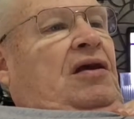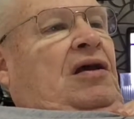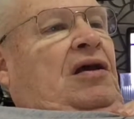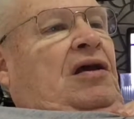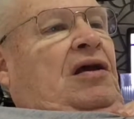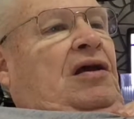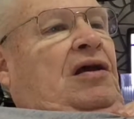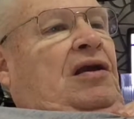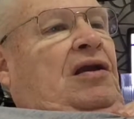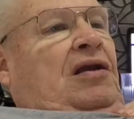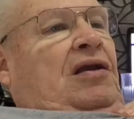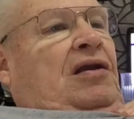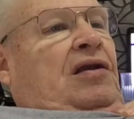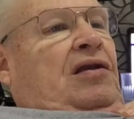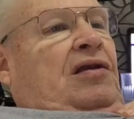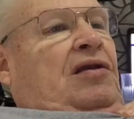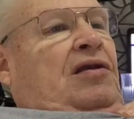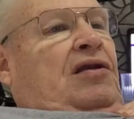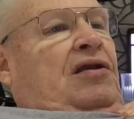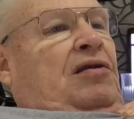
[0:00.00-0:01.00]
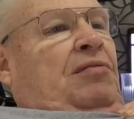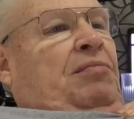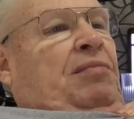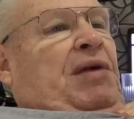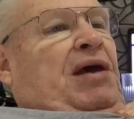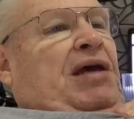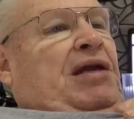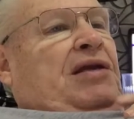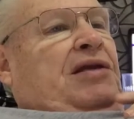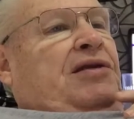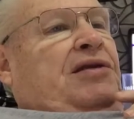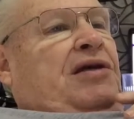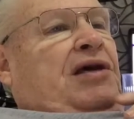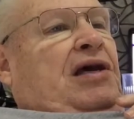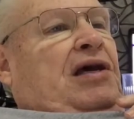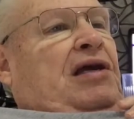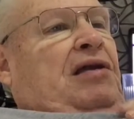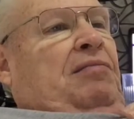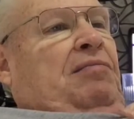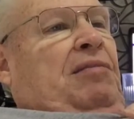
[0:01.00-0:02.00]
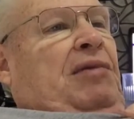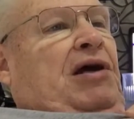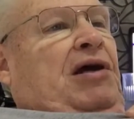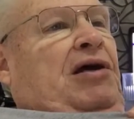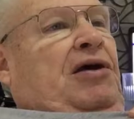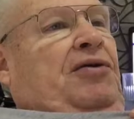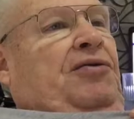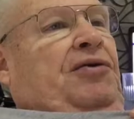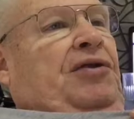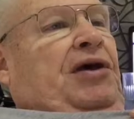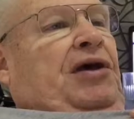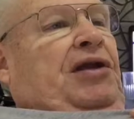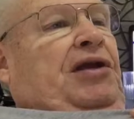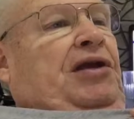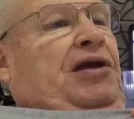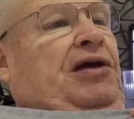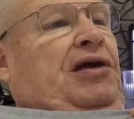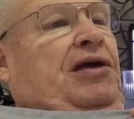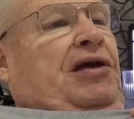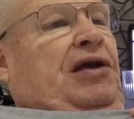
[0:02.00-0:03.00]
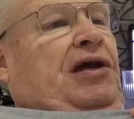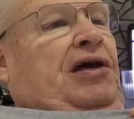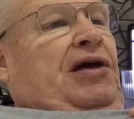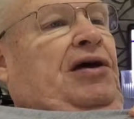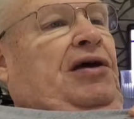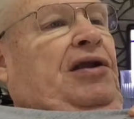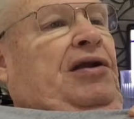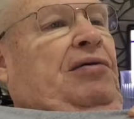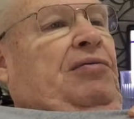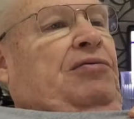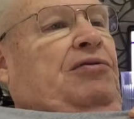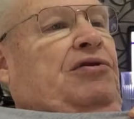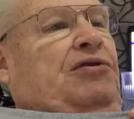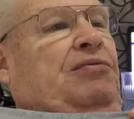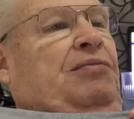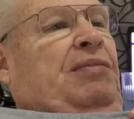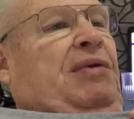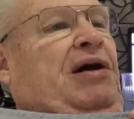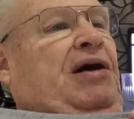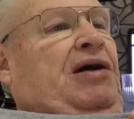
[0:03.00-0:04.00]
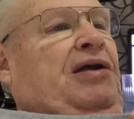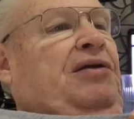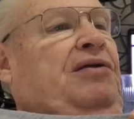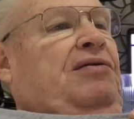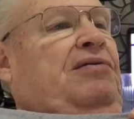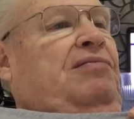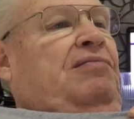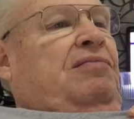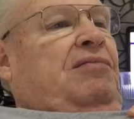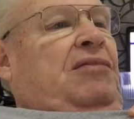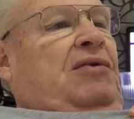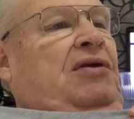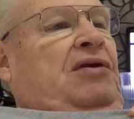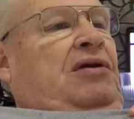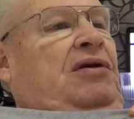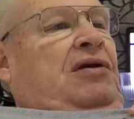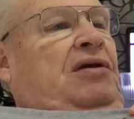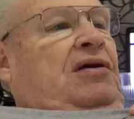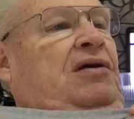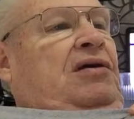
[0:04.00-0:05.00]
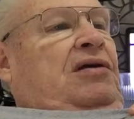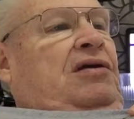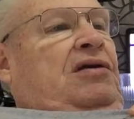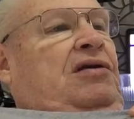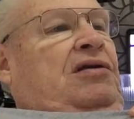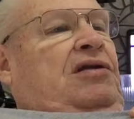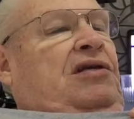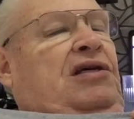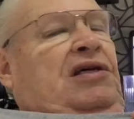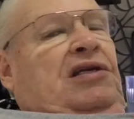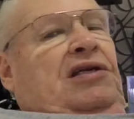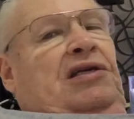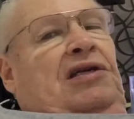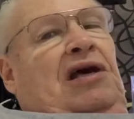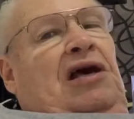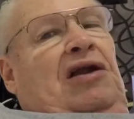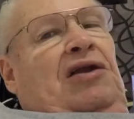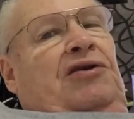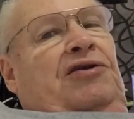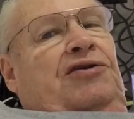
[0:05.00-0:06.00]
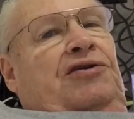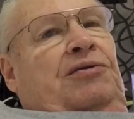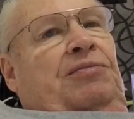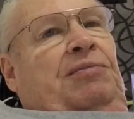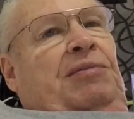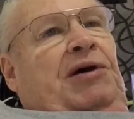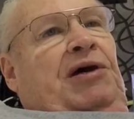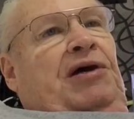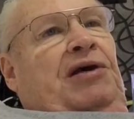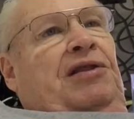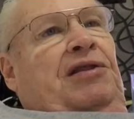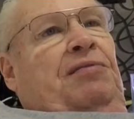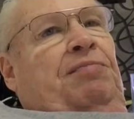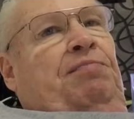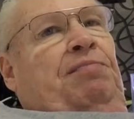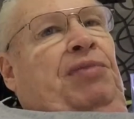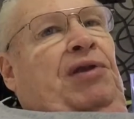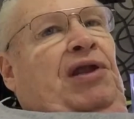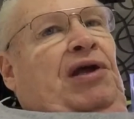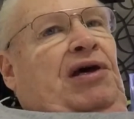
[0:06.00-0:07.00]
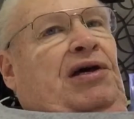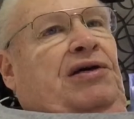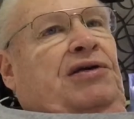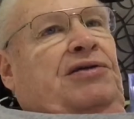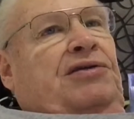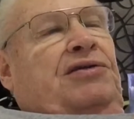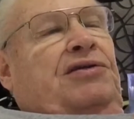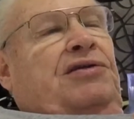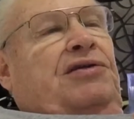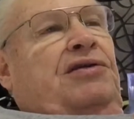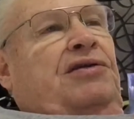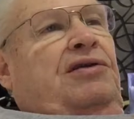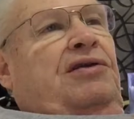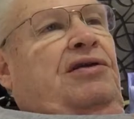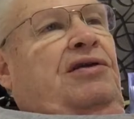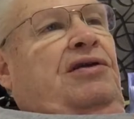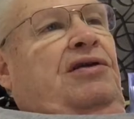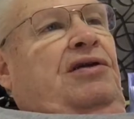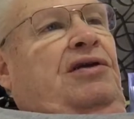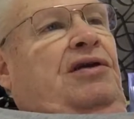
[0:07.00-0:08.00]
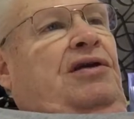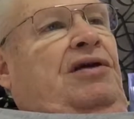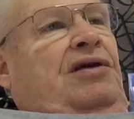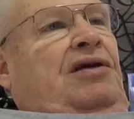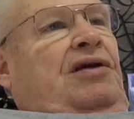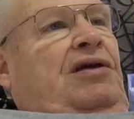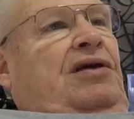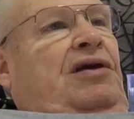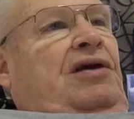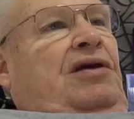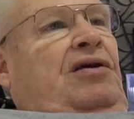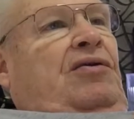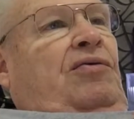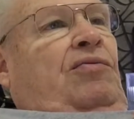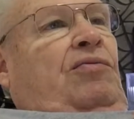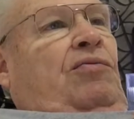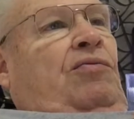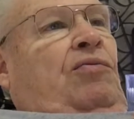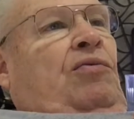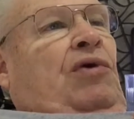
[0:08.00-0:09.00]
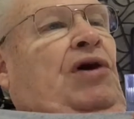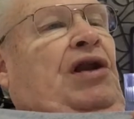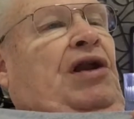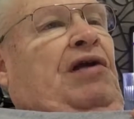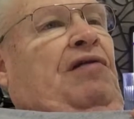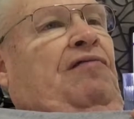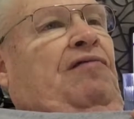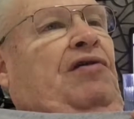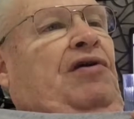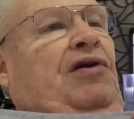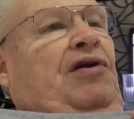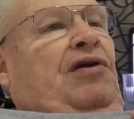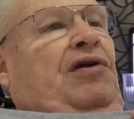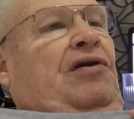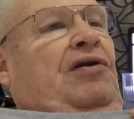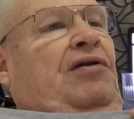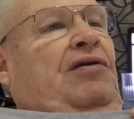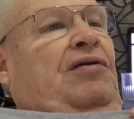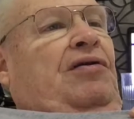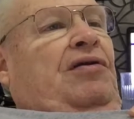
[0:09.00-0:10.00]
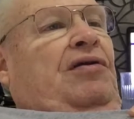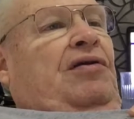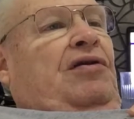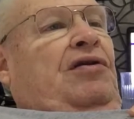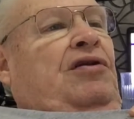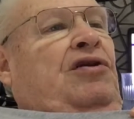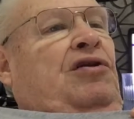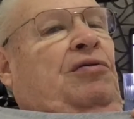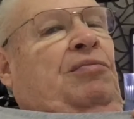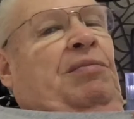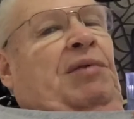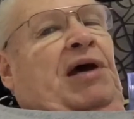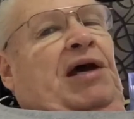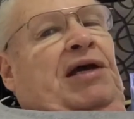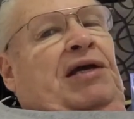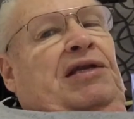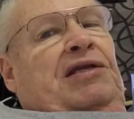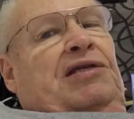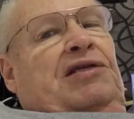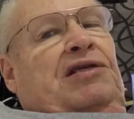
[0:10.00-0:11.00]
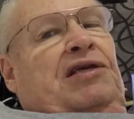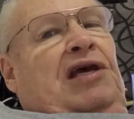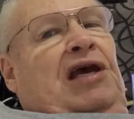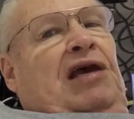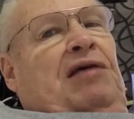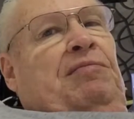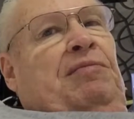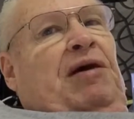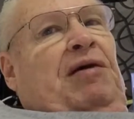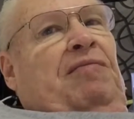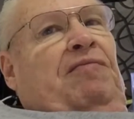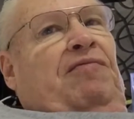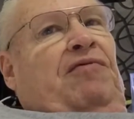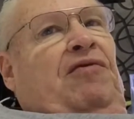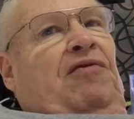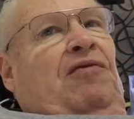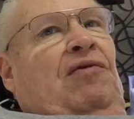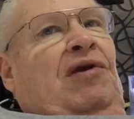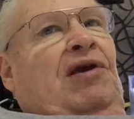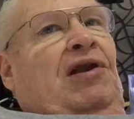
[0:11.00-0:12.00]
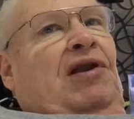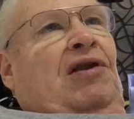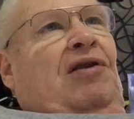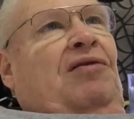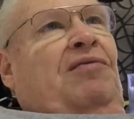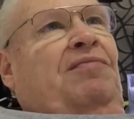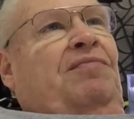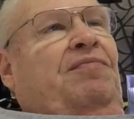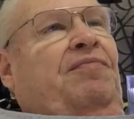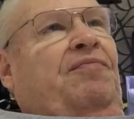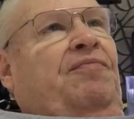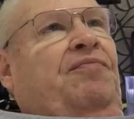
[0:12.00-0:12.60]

And to maintain my GoDaddy account, it was about $10 a month plus whatever domains came up for rental.